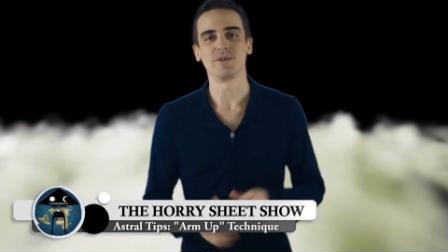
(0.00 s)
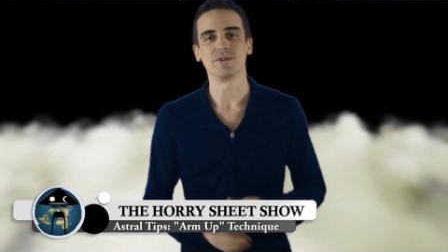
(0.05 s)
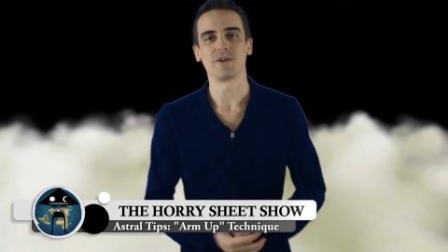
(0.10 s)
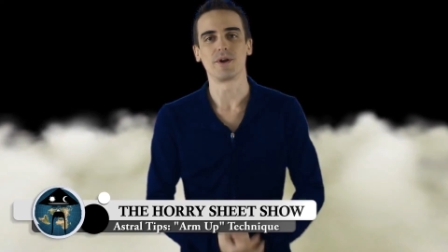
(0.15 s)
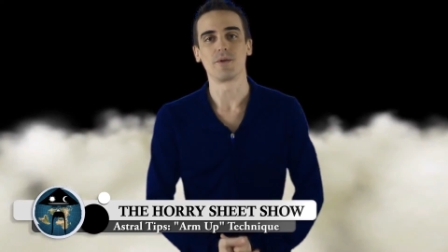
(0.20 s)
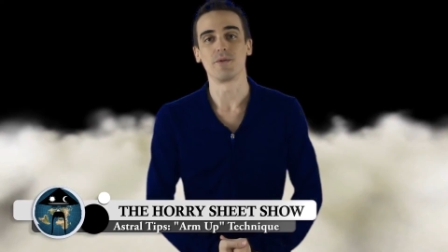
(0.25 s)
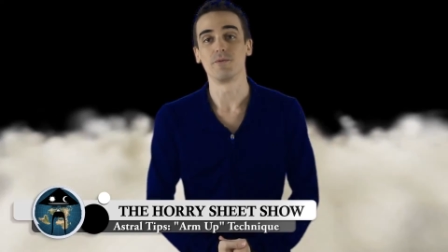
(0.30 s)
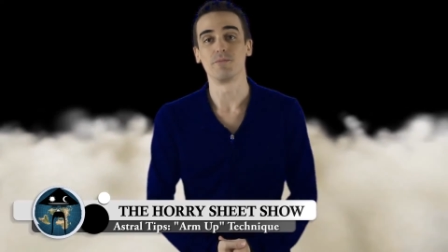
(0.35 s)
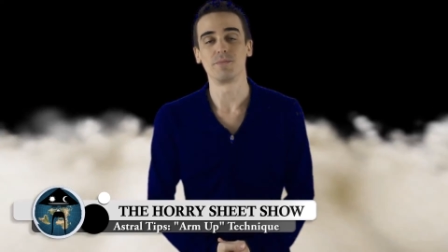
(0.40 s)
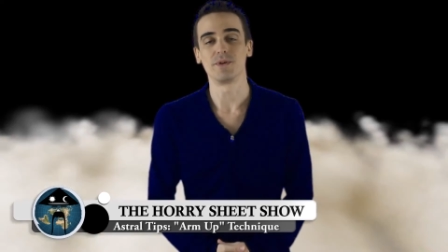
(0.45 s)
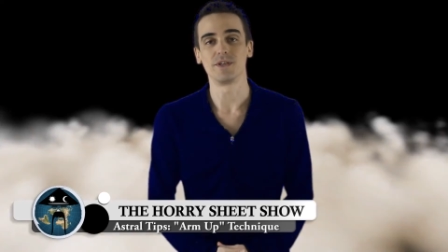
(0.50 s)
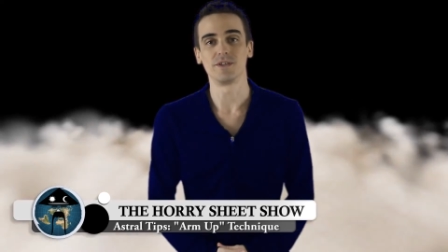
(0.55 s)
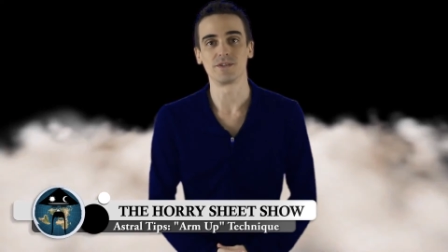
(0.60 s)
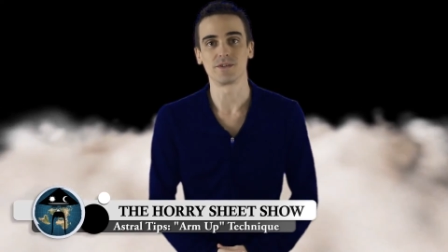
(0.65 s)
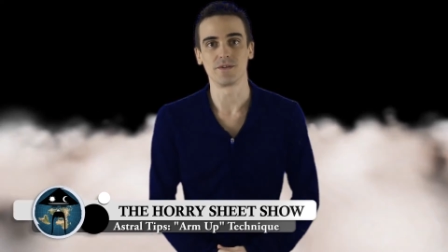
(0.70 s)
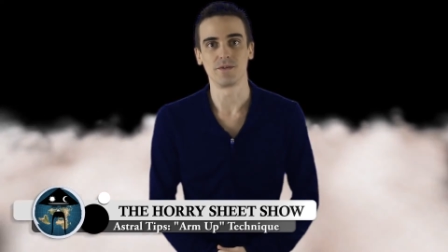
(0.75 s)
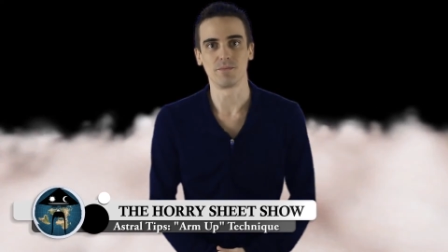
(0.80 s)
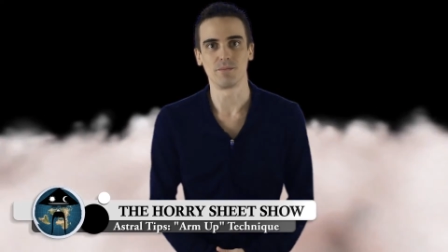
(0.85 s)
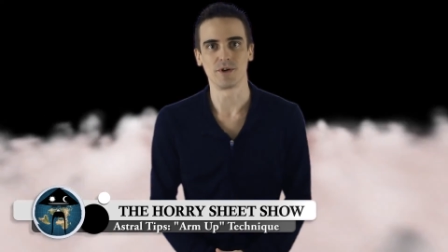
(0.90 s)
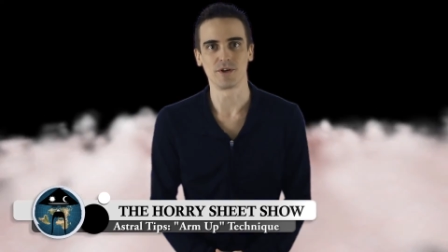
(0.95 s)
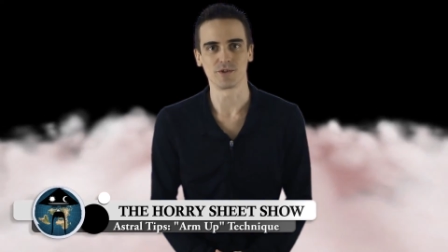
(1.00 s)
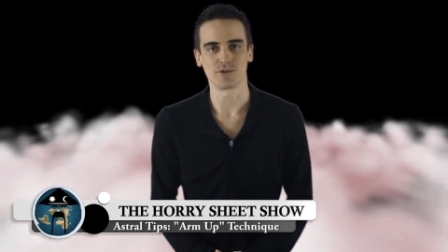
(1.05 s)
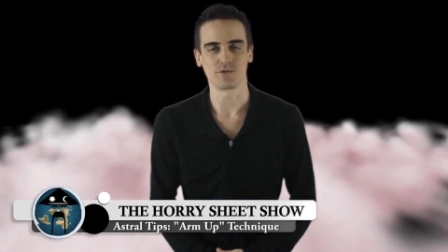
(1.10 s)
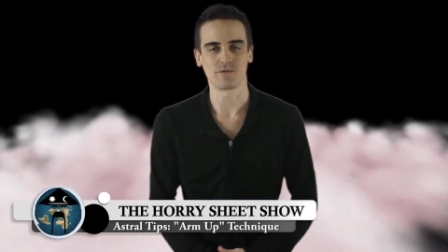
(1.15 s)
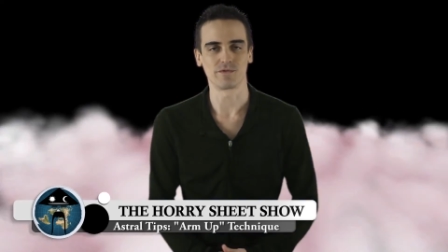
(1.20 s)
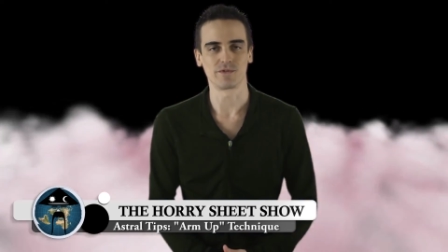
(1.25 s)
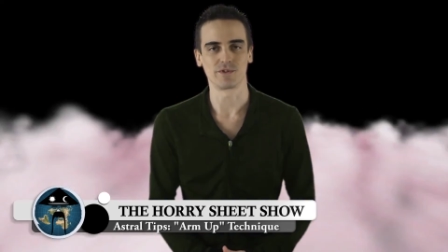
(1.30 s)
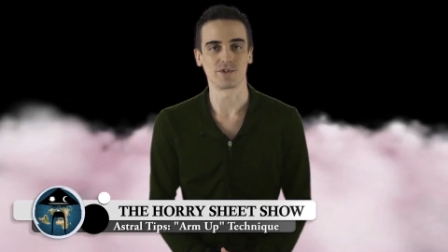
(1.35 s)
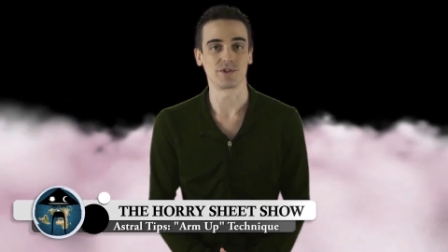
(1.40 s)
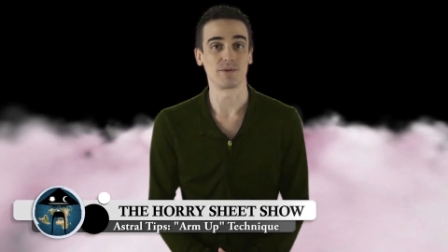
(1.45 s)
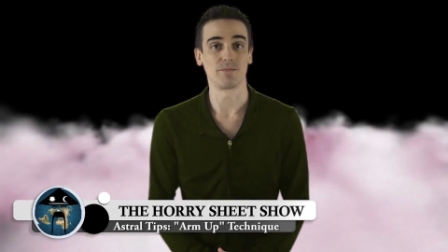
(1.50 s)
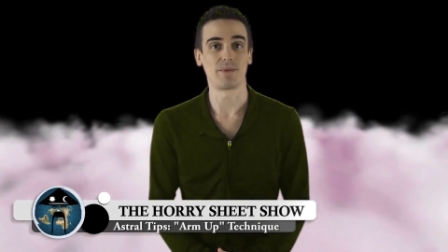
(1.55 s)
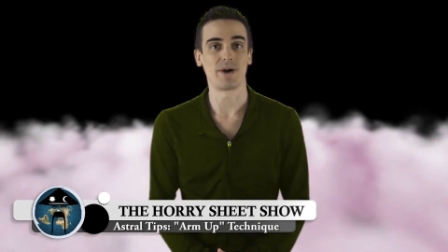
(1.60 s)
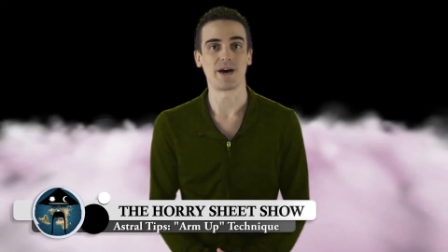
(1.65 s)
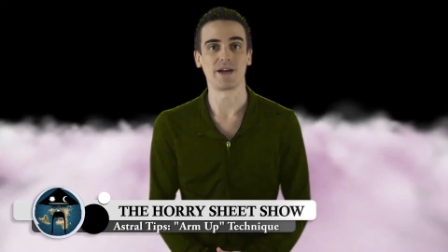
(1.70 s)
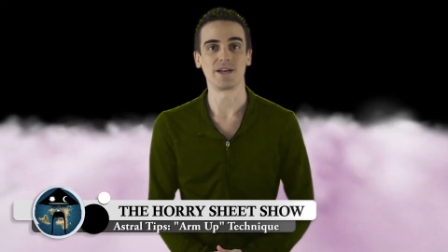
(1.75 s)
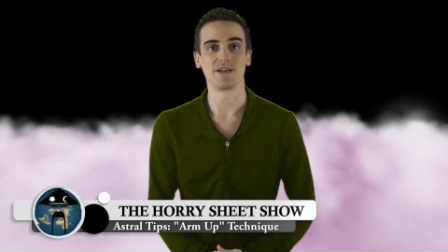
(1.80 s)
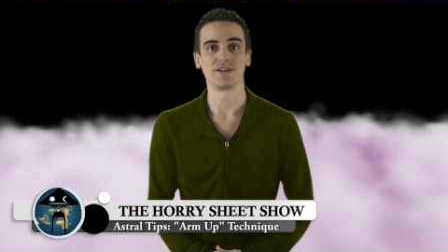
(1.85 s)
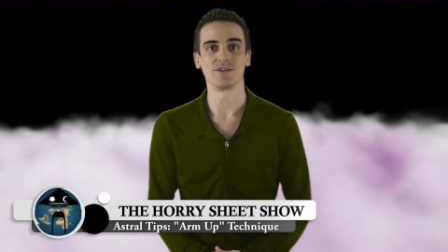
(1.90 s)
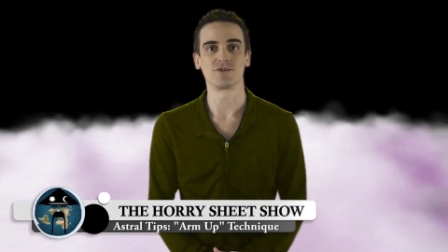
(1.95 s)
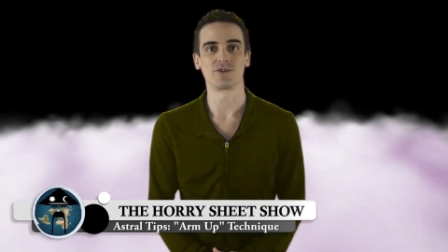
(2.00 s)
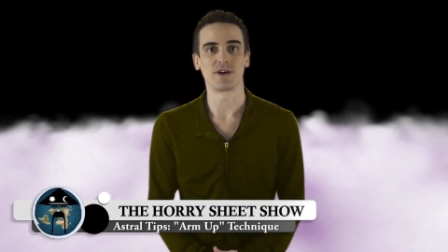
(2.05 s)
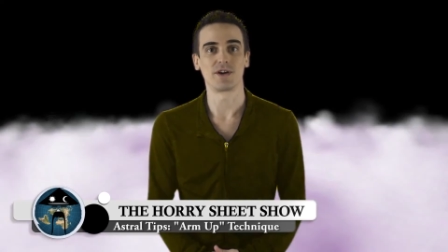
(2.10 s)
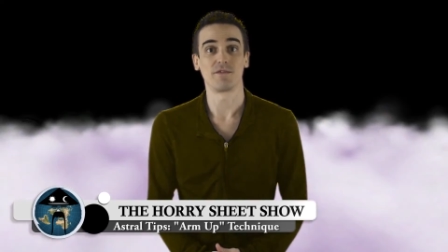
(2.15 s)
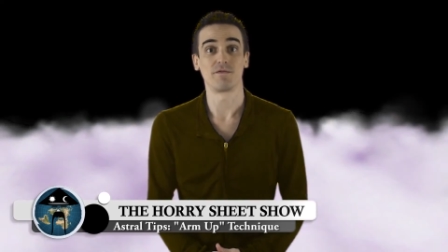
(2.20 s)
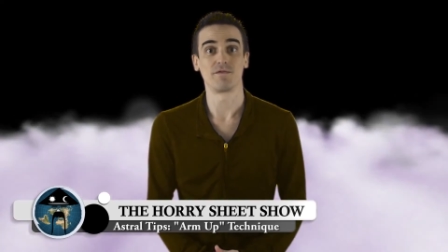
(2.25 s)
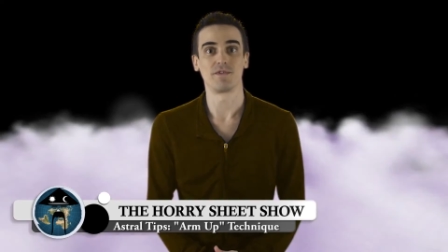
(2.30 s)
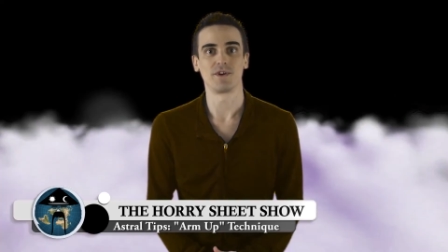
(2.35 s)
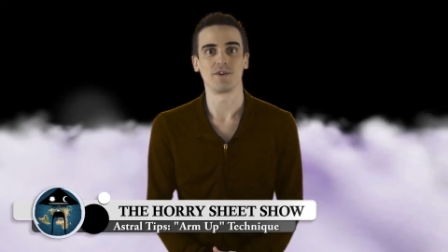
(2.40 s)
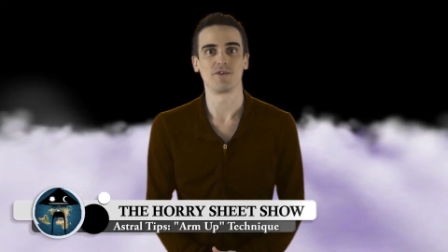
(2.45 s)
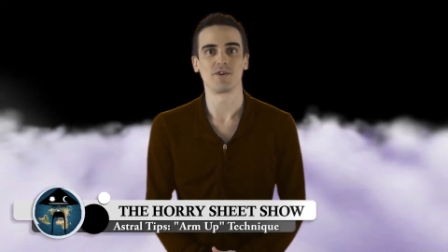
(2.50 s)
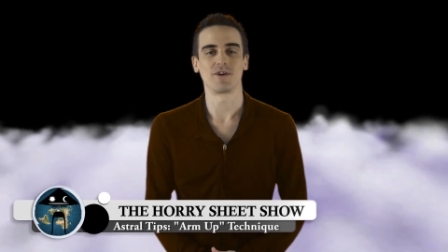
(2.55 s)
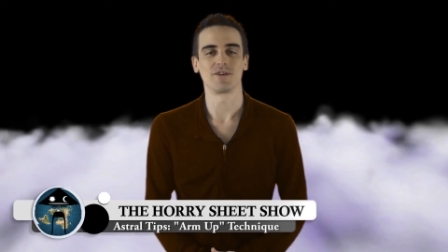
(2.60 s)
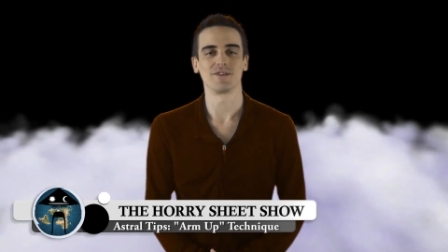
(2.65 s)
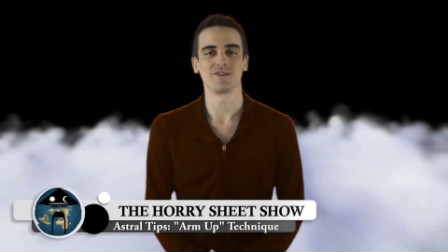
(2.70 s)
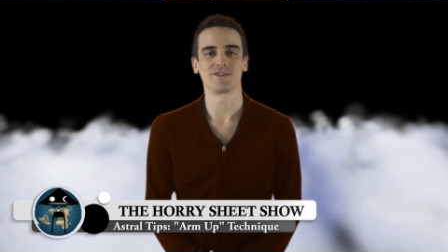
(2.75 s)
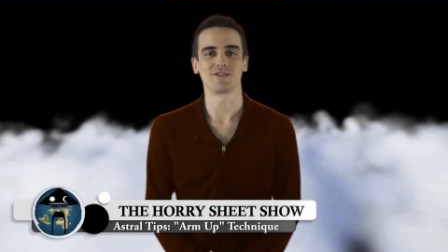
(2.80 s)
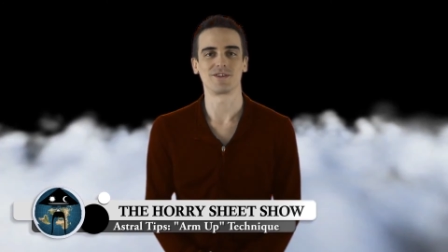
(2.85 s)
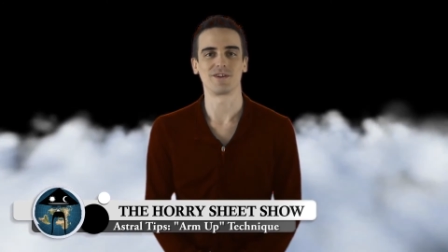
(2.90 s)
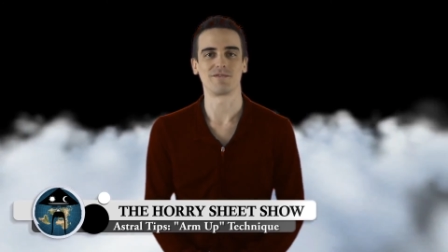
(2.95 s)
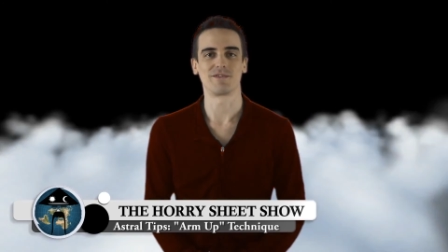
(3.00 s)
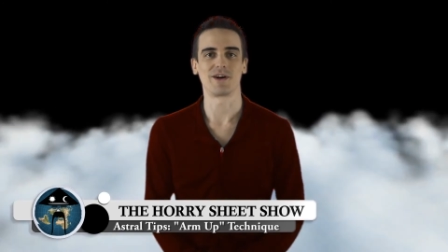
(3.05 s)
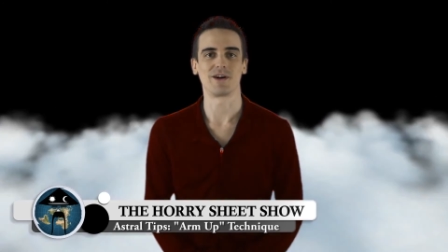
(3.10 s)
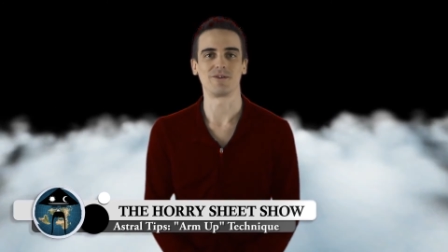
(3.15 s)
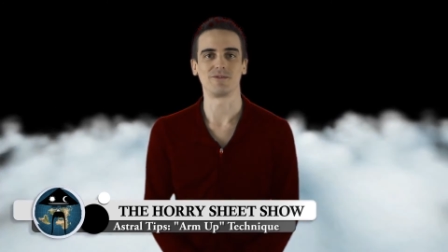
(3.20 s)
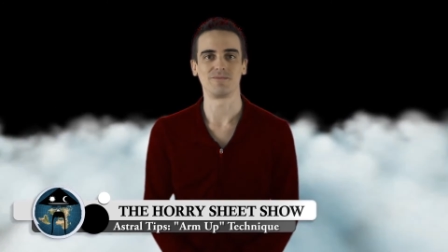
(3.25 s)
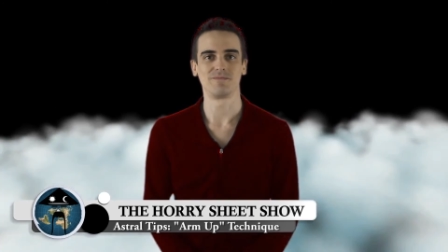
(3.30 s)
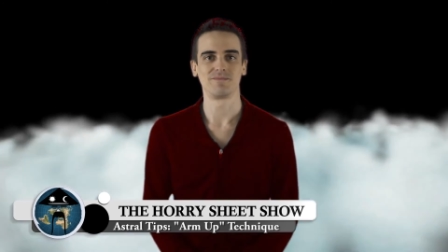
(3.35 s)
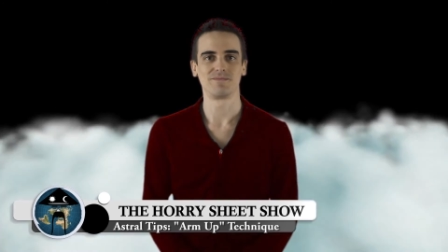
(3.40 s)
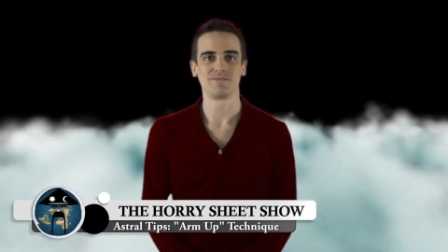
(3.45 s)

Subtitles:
another piece of the puzzle for somebody trying to figure all this stuff out.